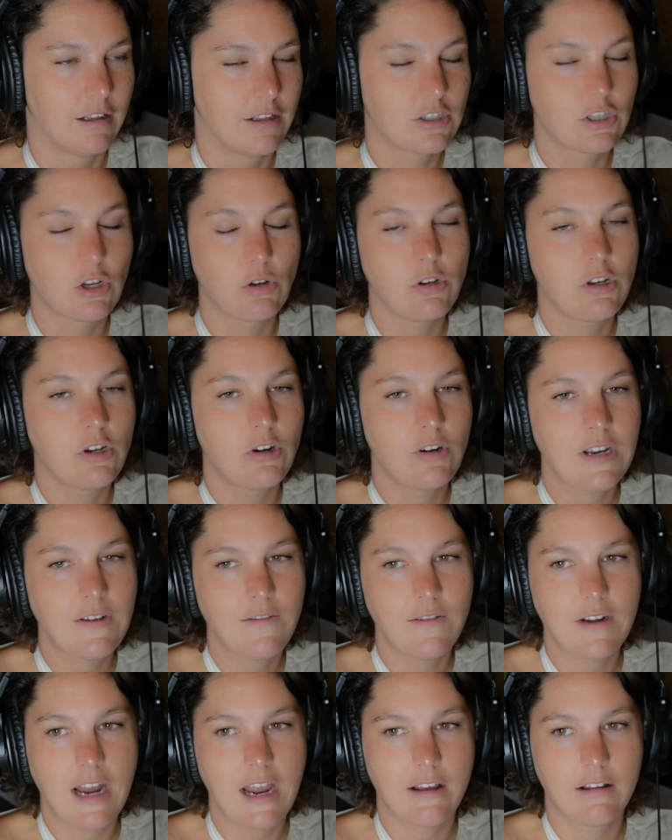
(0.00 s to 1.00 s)
So you don't
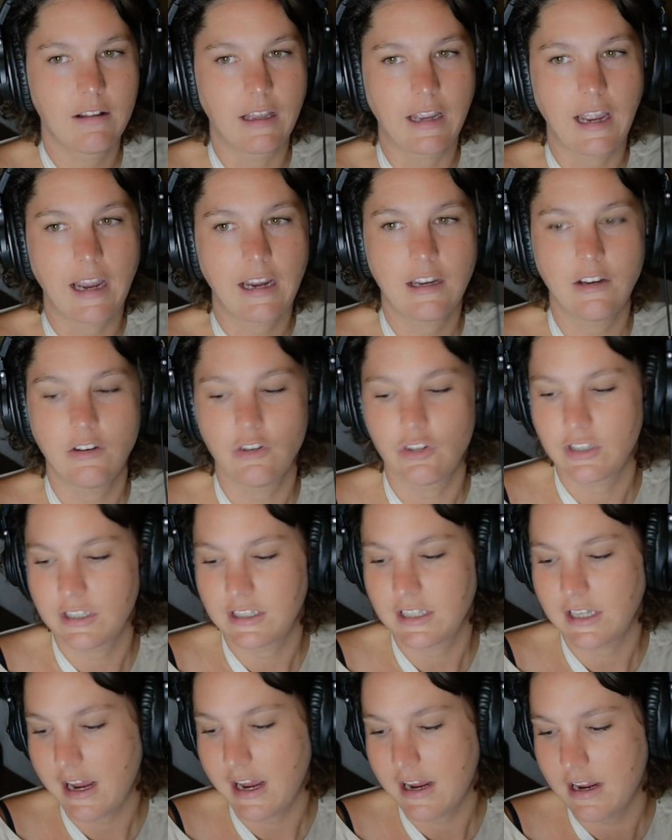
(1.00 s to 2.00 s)
even have, like, I can
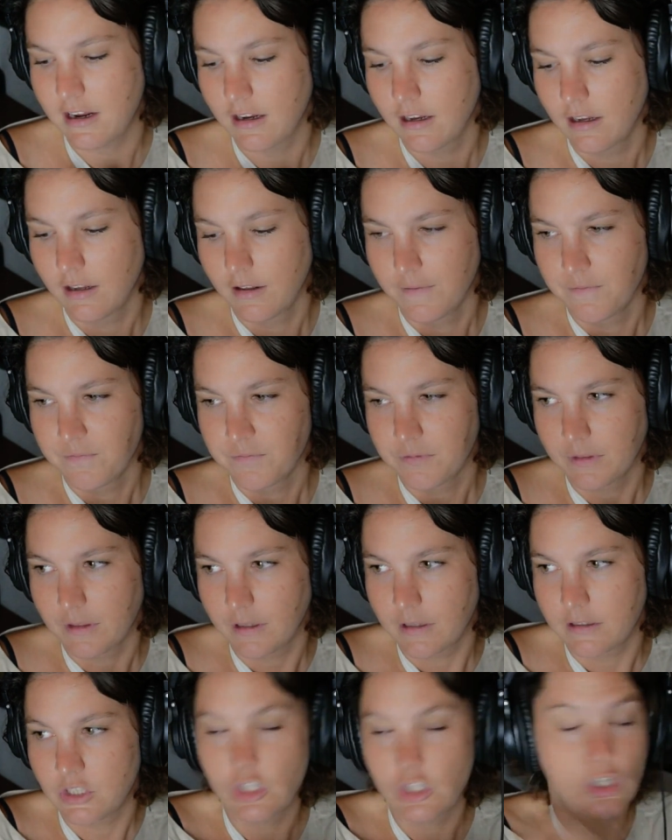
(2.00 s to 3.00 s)
just say
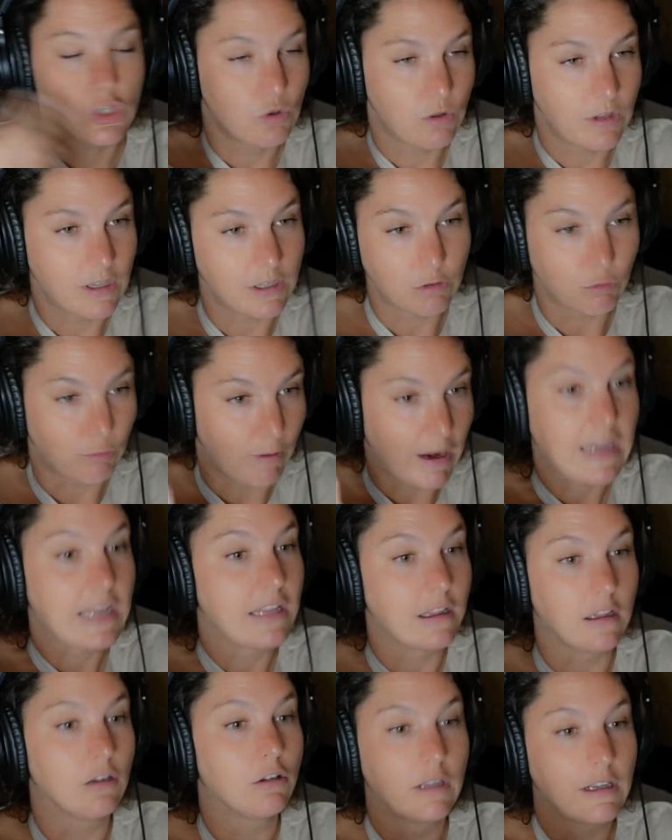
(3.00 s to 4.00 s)
to do this
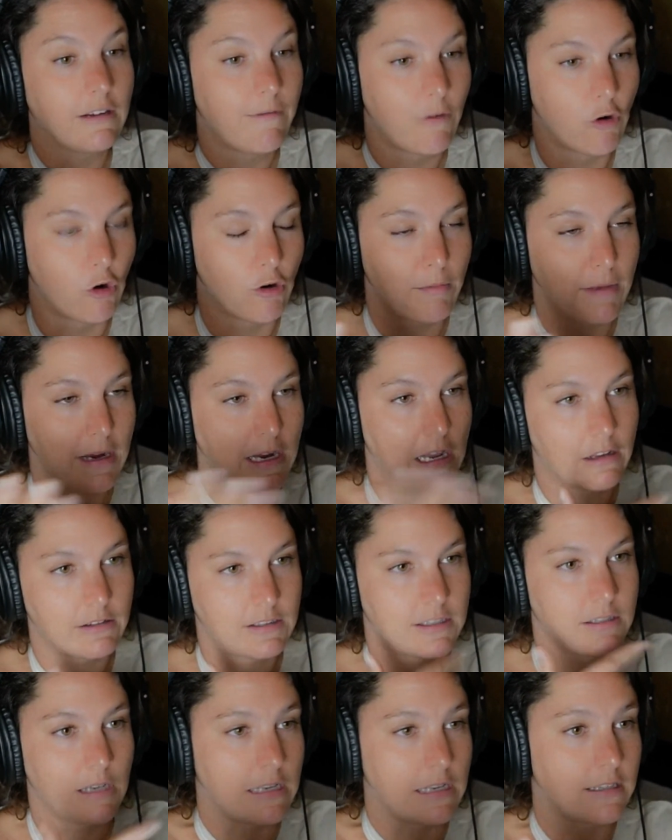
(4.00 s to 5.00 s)
regularly for me. I'll
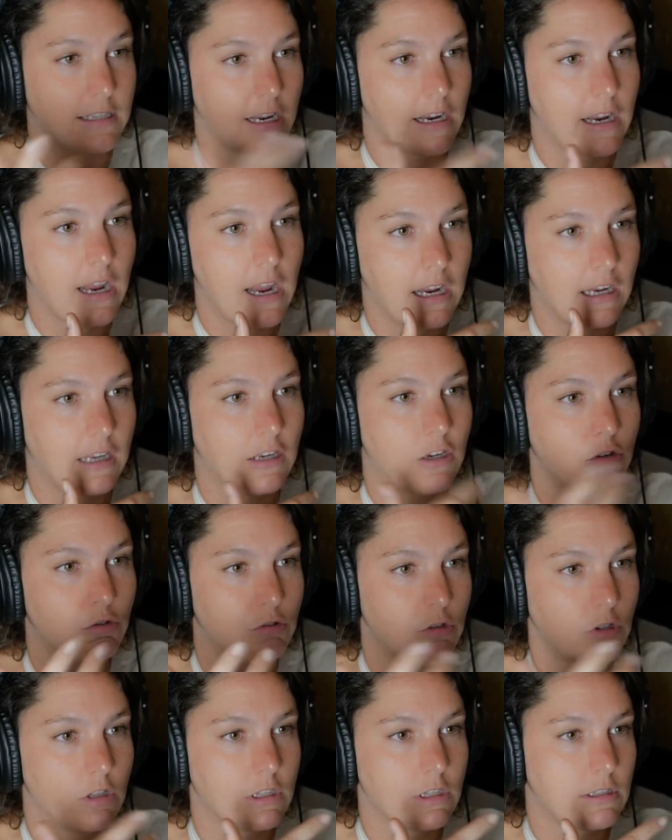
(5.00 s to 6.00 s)
say, hey, can you
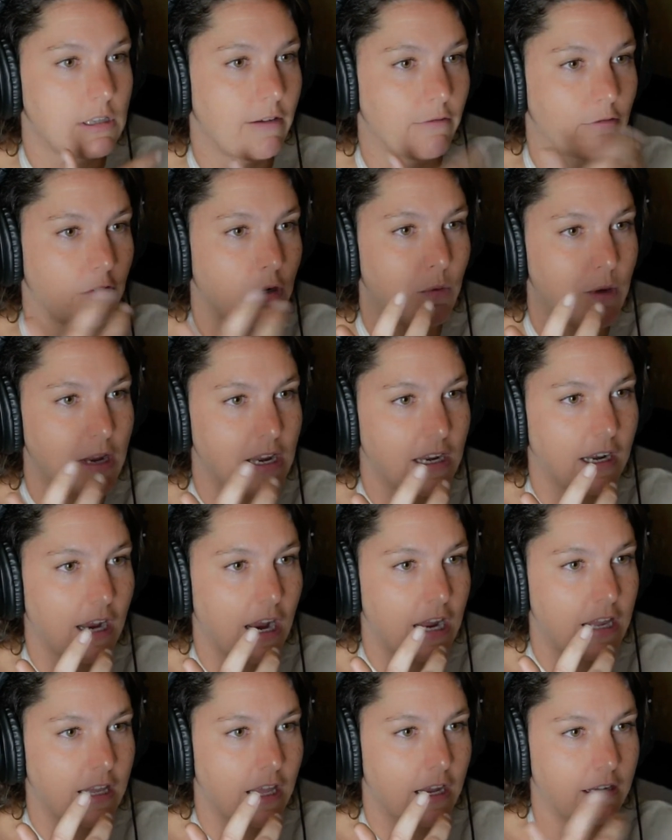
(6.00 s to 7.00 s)
do this every week?
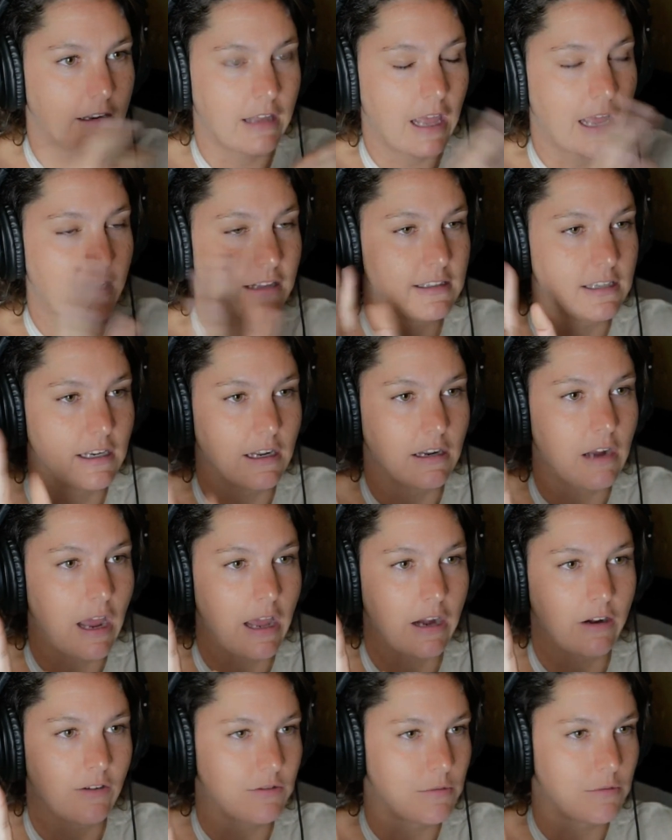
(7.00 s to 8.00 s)
And then that's it.
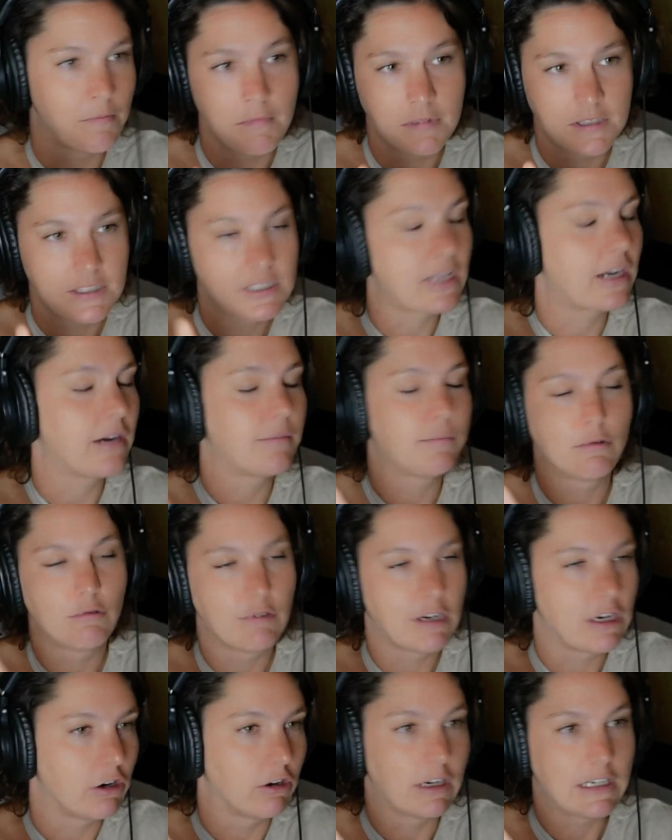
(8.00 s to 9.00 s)
I don't have to set up a
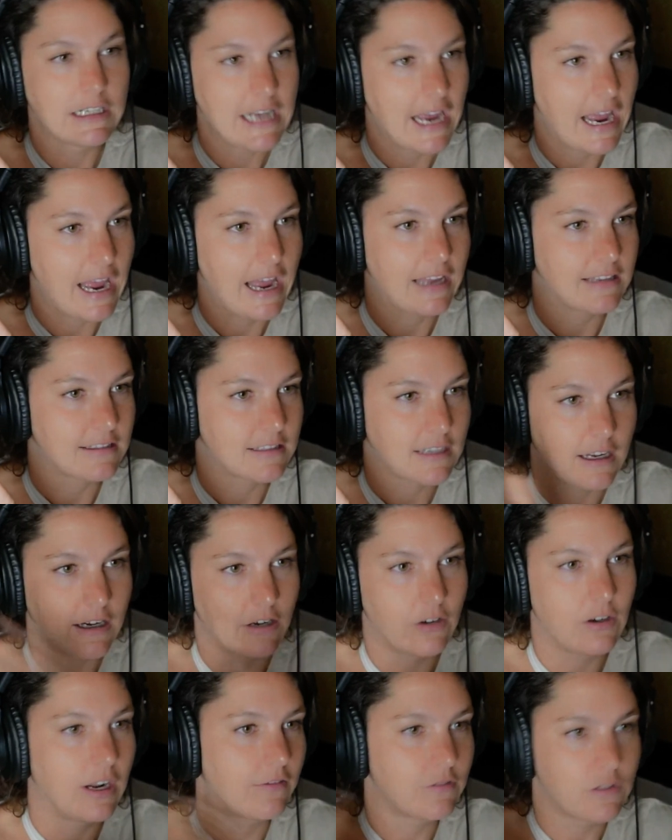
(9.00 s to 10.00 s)
recurring task. I
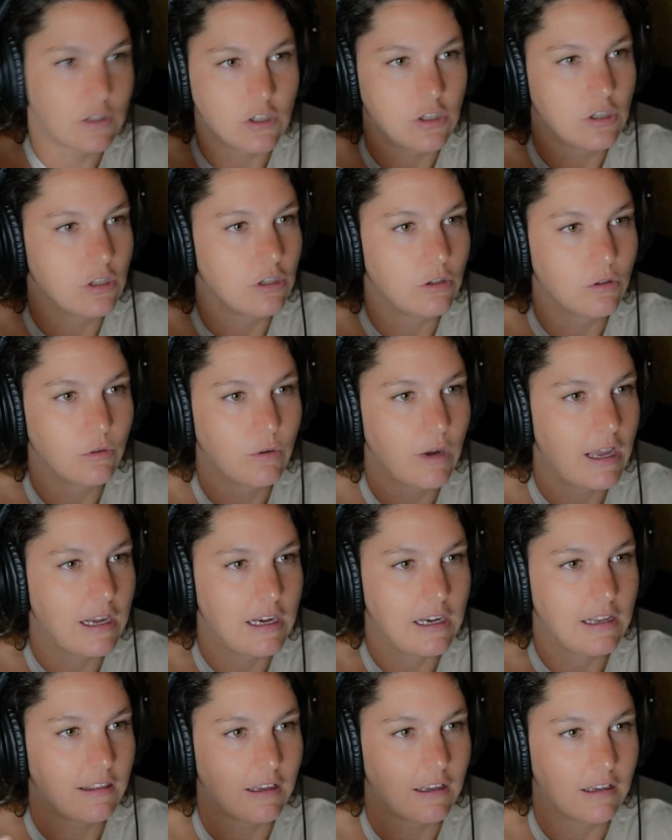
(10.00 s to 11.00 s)
don't have to do
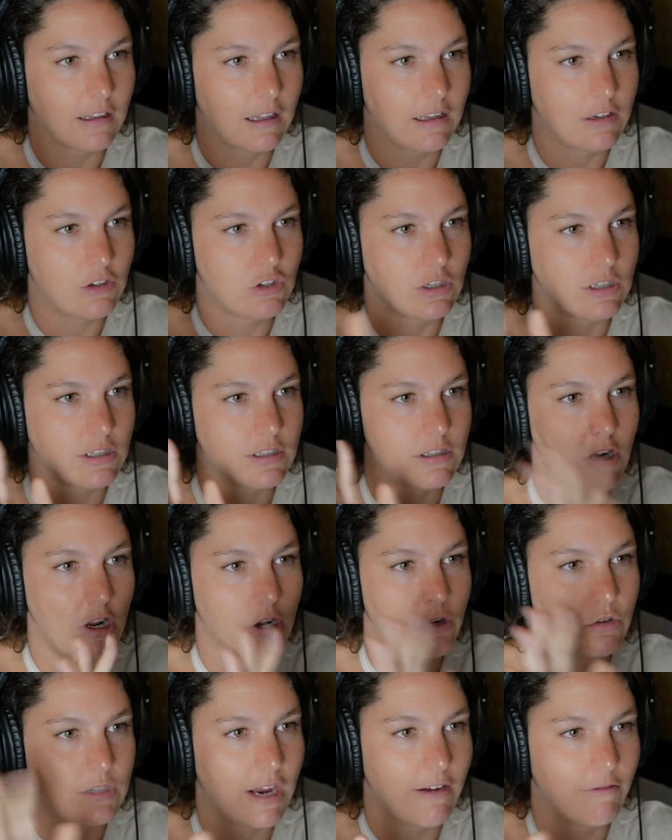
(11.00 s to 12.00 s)
anything. It just
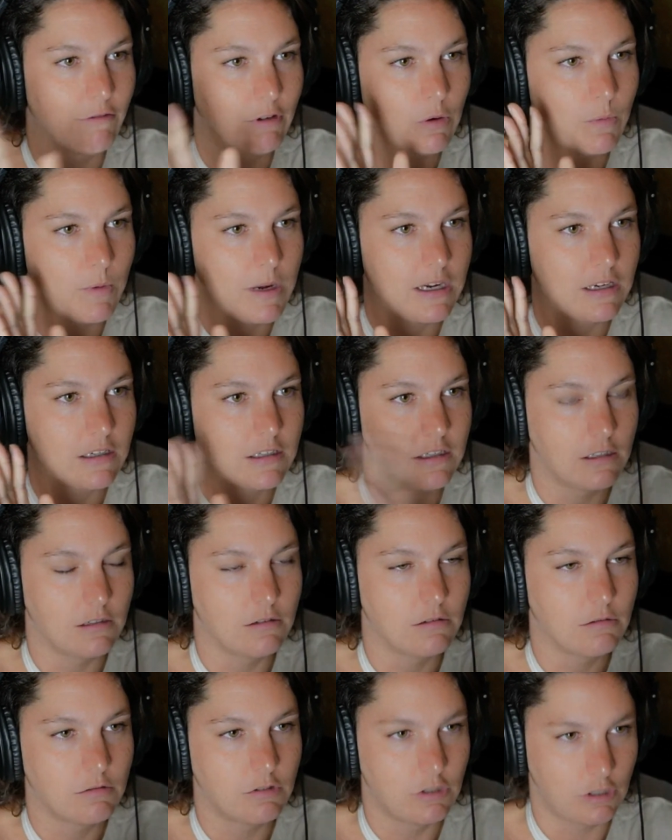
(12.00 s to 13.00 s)
knows every week
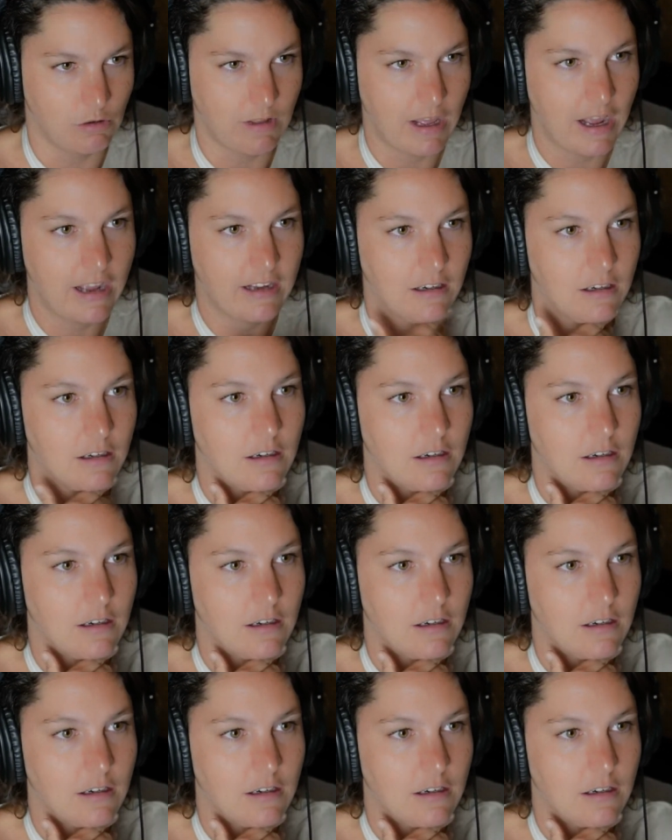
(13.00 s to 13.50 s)
to do that.